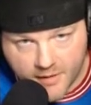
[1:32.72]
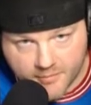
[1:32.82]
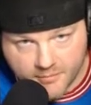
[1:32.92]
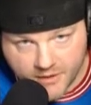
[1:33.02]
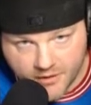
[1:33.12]

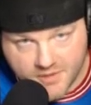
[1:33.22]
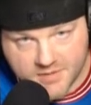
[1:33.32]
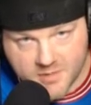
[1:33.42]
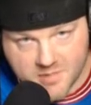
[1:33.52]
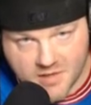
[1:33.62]
These
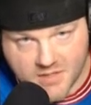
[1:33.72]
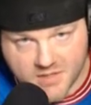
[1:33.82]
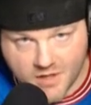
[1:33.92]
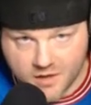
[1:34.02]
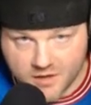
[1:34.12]
types of things
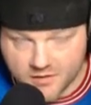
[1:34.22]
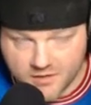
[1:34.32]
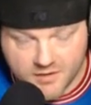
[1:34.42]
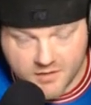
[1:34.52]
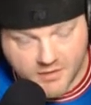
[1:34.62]
hurt.
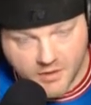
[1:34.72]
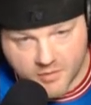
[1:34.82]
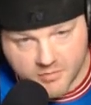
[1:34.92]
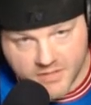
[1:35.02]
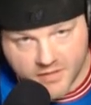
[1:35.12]
The
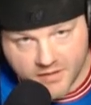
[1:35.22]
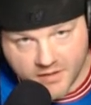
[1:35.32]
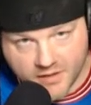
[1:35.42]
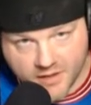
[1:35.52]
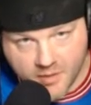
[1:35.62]

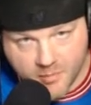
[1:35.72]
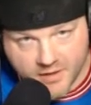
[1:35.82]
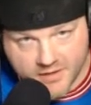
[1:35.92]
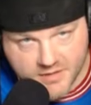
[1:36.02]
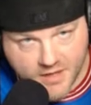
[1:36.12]
$7.99
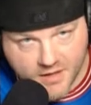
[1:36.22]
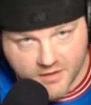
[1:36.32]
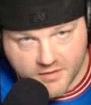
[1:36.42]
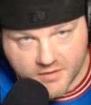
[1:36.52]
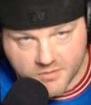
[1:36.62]
price tag
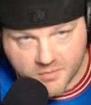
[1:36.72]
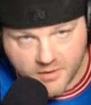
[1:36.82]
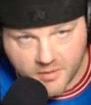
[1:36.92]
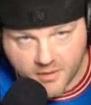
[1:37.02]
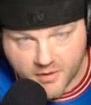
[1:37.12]
on this
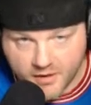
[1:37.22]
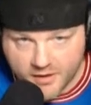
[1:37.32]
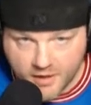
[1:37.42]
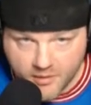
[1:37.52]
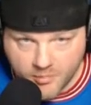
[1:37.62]
one, but
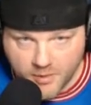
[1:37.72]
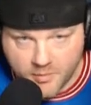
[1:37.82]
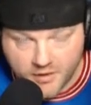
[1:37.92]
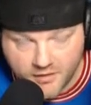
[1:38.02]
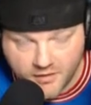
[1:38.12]
again, me
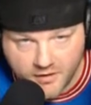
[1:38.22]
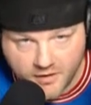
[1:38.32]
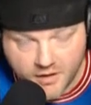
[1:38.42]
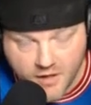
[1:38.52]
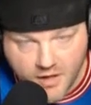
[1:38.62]
being
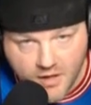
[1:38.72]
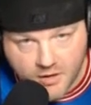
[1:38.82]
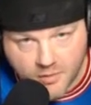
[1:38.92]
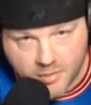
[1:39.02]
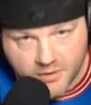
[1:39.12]
the
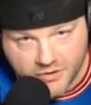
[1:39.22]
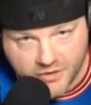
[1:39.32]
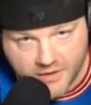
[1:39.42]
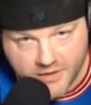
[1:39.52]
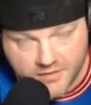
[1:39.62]

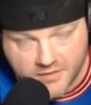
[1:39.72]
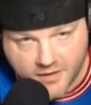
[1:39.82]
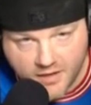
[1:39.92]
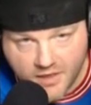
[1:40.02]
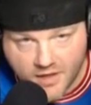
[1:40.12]
completionist
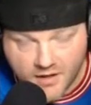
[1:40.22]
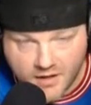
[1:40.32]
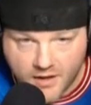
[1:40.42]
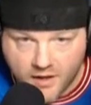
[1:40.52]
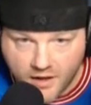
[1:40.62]
that
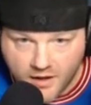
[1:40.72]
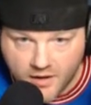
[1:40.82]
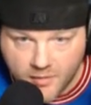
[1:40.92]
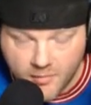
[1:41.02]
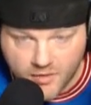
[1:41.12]
I
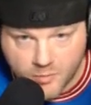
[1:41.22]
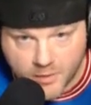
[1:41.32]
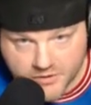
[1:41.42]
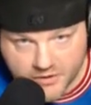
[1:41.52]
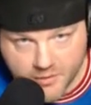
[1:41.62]
am,
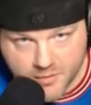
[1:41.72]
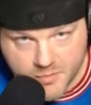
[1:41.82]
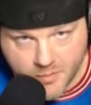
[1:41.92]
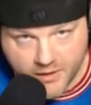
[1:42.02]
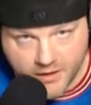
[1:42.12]
especially
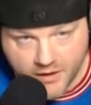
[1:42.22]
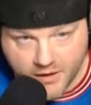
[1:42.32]
with Spidey,